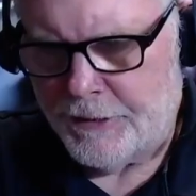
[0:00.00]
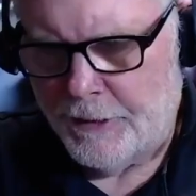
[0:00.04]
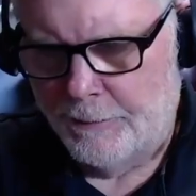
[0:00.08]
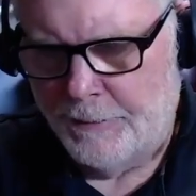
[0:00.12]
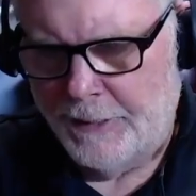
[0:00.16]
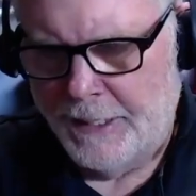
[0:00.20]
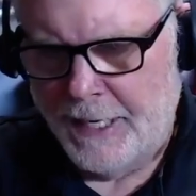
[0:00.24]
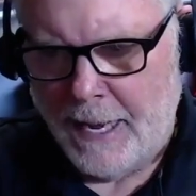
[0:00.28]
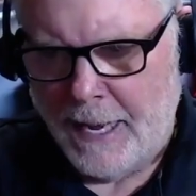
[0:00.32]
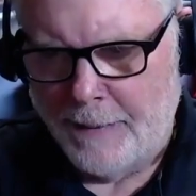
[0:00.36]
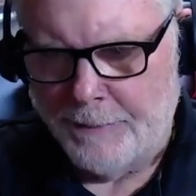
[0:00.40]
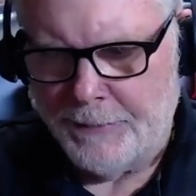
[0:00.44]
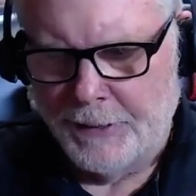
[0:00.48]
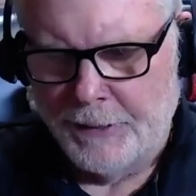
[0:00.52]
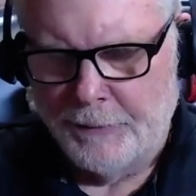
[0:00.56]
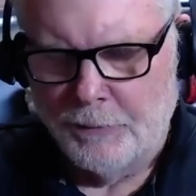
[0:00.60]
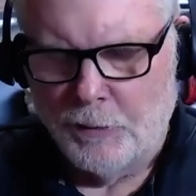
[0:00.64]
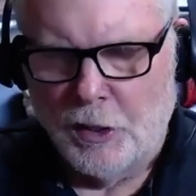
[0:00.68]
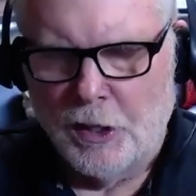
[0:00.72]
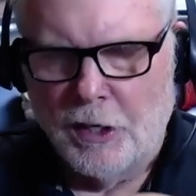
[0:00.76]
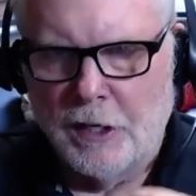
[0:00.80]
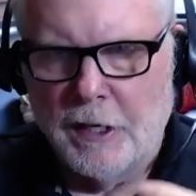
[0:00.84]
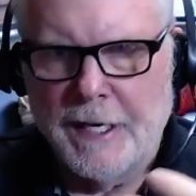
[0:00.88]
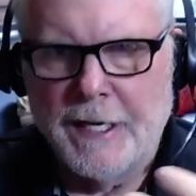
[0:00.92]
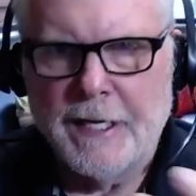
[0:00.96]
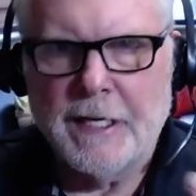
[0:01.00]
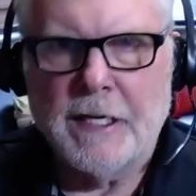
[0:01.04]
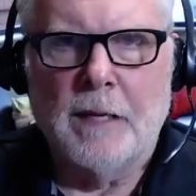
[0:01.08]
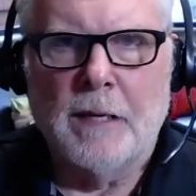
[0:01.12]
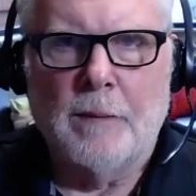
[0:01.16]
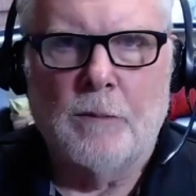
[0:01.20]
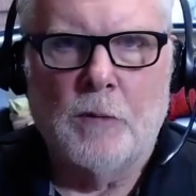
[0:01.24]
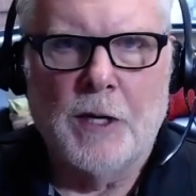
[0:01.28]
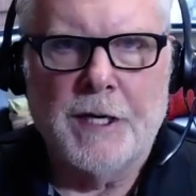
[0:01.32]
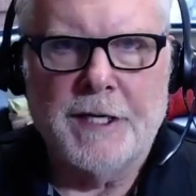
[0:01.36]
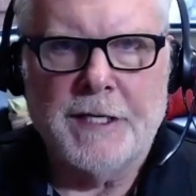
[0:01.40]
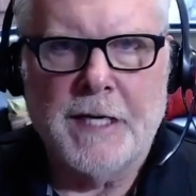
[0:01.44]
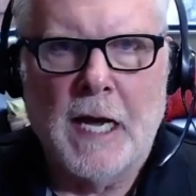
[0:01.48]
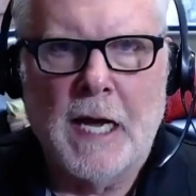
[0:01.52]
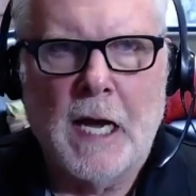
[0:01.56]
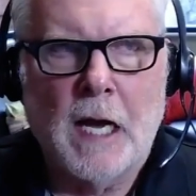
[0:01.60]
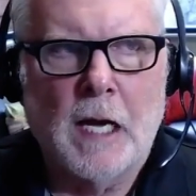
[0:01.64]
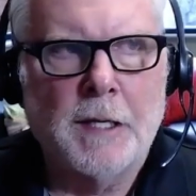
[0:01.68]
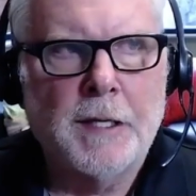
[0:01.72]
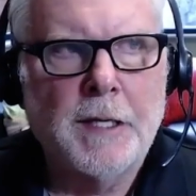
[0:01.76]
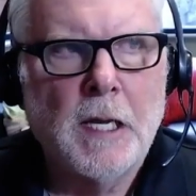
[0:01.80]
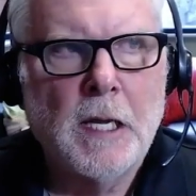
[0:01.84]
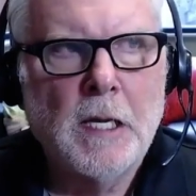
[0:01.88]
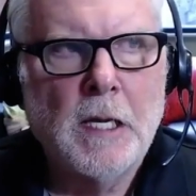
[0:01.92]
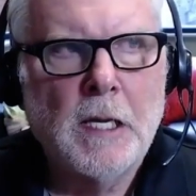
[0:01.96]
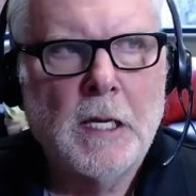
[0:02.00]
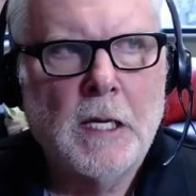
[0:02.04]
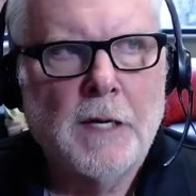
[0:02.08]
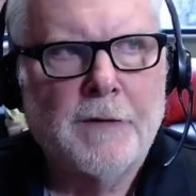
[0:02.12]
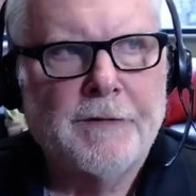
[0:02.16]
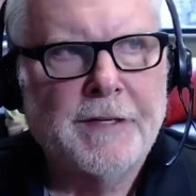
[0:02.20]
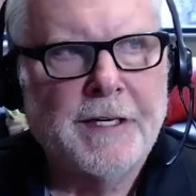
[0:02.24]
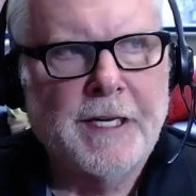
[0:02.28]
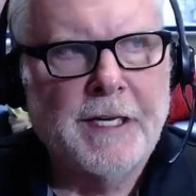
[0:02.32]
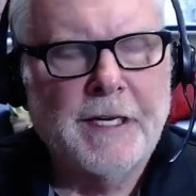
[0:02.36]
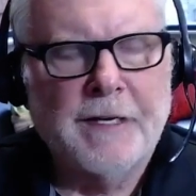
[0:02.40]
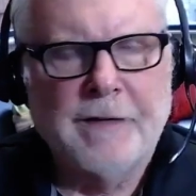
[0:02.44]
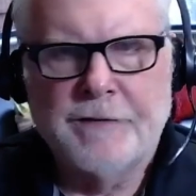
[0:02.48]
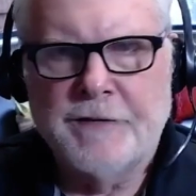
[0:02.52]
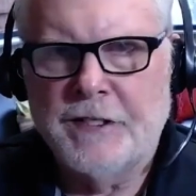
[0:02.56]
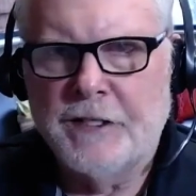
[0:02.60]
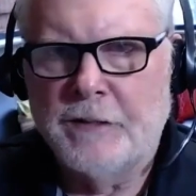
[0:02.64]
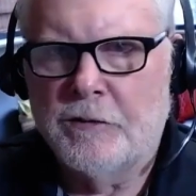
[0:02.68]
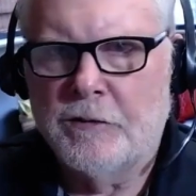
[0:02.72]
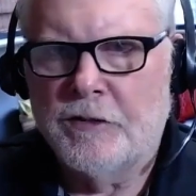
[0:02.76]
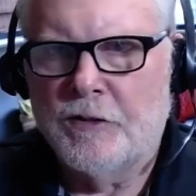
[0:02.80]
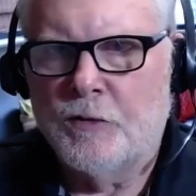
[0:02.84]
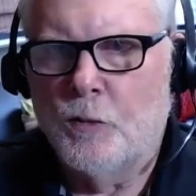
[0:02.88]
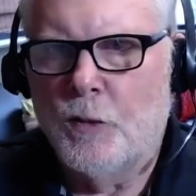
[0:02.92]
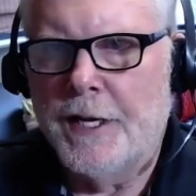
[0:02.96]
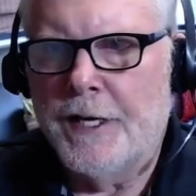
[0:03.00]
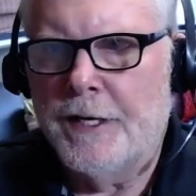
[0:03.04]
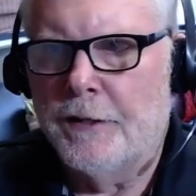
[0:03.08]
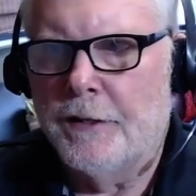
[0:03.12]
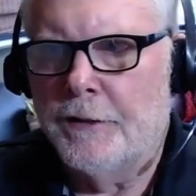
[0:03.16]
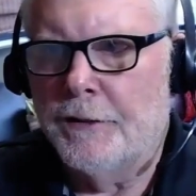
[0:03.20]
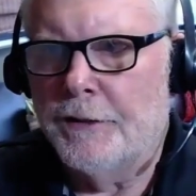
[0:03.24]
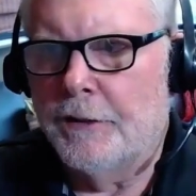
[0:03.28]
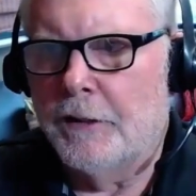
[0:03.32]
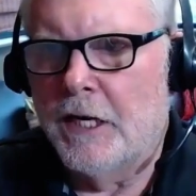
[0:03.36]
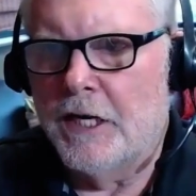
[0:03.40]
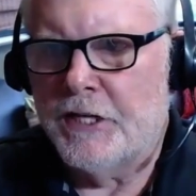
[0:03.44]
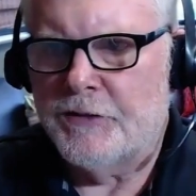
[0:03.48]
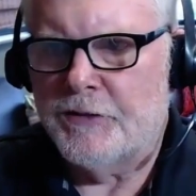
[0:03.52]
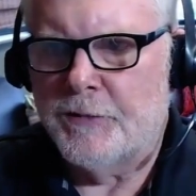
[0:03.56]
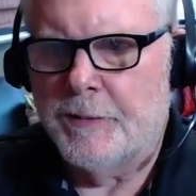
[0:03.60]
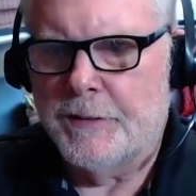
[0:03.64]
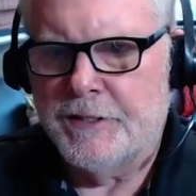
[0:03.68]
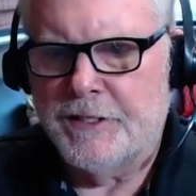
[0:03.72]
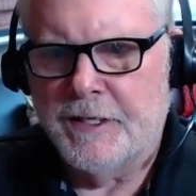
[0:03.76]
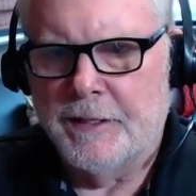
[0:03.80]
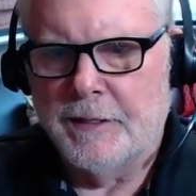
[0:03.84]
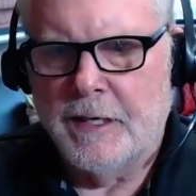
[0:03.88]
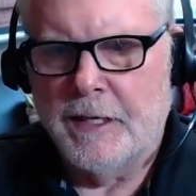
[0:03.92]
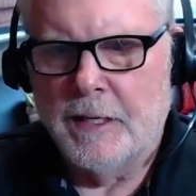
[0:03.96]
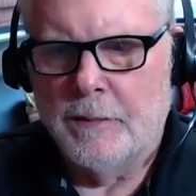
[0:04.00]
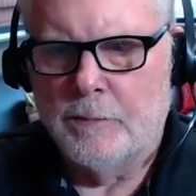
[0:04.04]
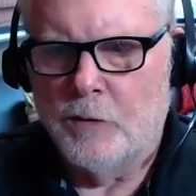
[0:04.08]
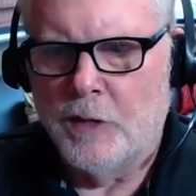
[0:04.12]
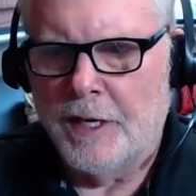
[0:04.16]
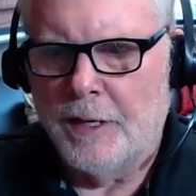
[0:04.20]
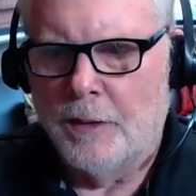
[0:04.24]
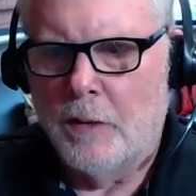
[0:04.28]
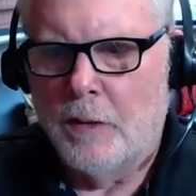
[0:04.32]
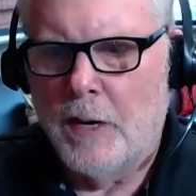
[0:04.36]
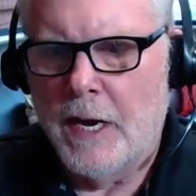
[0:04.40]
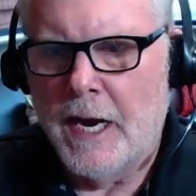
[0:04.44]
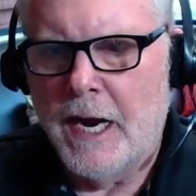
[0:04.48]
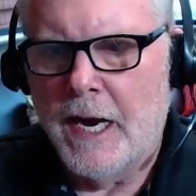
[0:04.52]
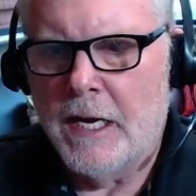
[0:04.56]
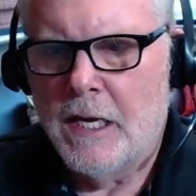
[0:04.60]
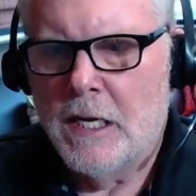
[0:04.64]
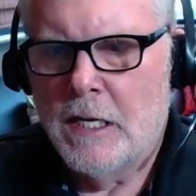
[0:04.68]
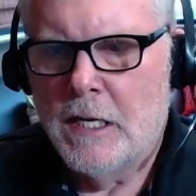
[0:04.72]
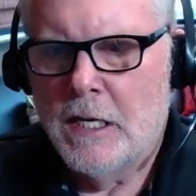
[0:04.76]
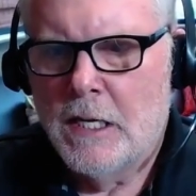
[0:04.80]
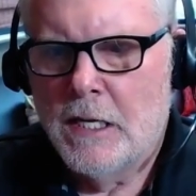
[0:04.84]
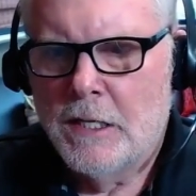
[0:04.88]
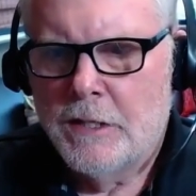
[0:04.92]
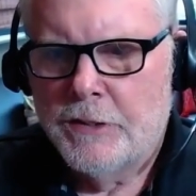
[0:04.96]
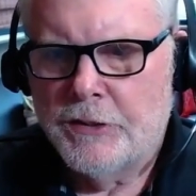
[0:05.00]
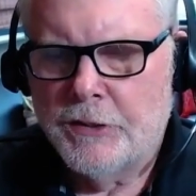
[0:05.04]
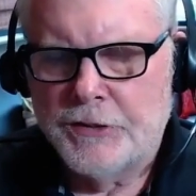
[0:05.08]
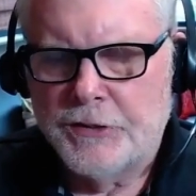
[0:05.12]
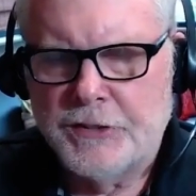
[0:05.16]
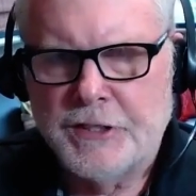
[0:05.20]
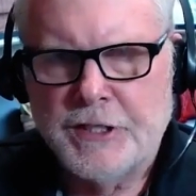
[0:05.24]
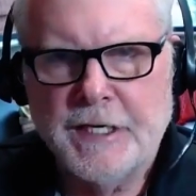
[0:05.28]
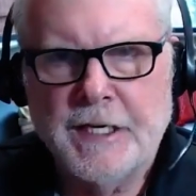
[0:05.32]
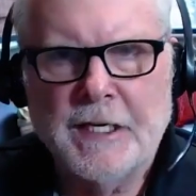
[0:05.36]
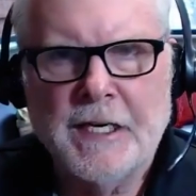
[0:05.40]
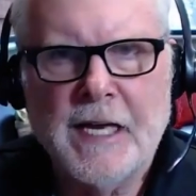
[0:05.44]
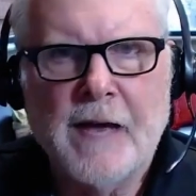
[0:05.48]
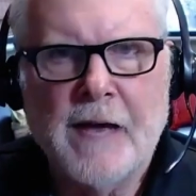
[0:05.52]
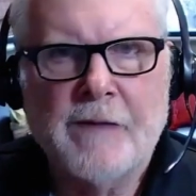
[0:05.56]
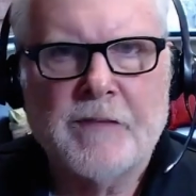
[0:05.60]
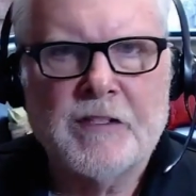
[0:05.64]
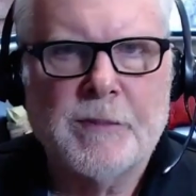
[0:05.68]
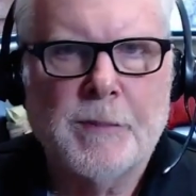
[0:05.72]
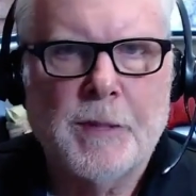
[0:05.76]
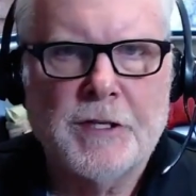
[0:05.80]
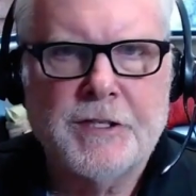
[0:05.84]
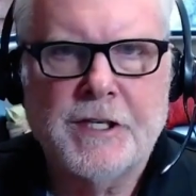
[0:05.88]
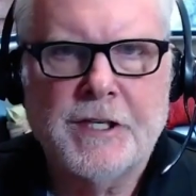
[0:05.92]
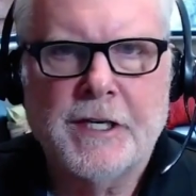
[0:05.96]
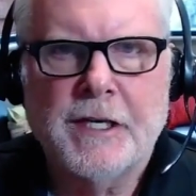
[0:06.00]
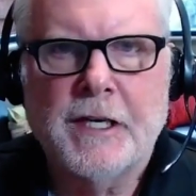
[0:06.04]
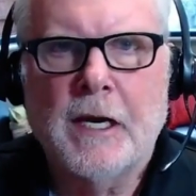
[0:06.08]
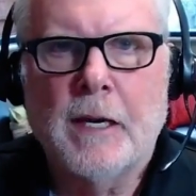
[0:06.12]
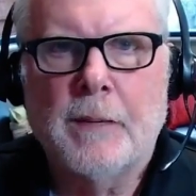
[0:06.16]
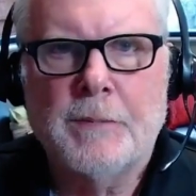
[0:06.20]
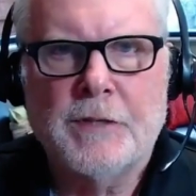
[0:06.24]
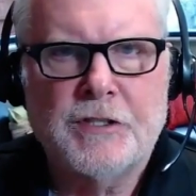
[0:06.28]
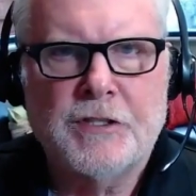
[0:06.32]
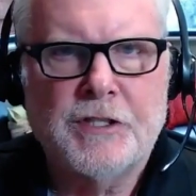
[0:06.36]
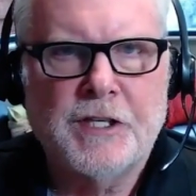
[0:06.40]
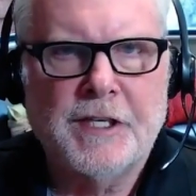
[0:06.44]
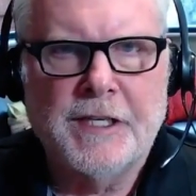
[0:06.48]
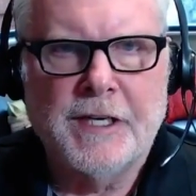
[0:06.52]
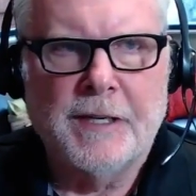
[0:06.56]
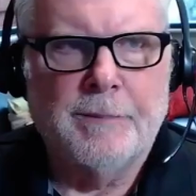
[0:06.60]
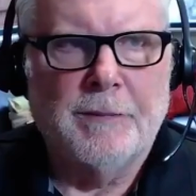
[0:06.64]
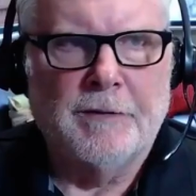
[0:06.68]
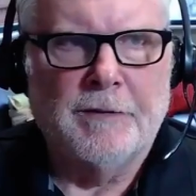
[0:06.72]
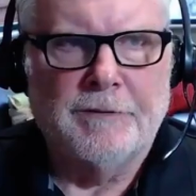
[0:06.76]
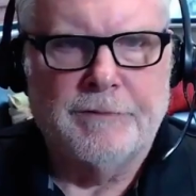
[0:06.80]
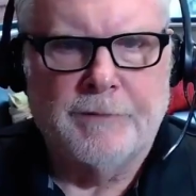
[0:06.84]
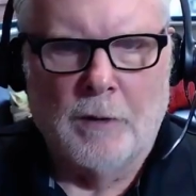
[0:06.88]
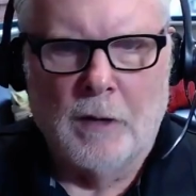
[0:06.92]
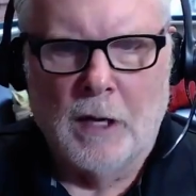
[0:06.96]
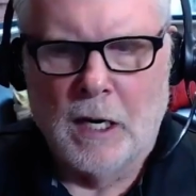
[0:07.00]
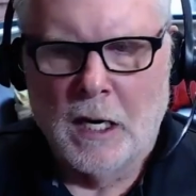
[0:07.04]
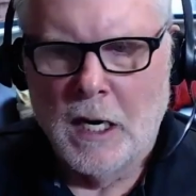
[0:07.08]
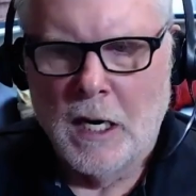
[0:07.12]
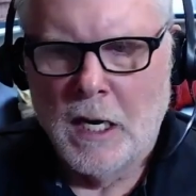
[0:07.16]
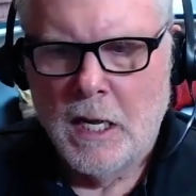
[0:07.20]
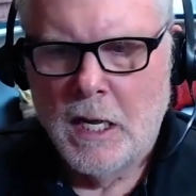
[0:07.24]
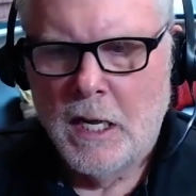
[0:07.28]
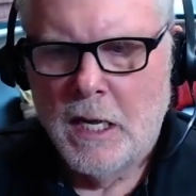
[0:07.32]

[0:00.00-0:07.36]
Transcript: happened where her income went down. Forget if she was widowed, her husband's income went away. So she didn't have as much income as she did before.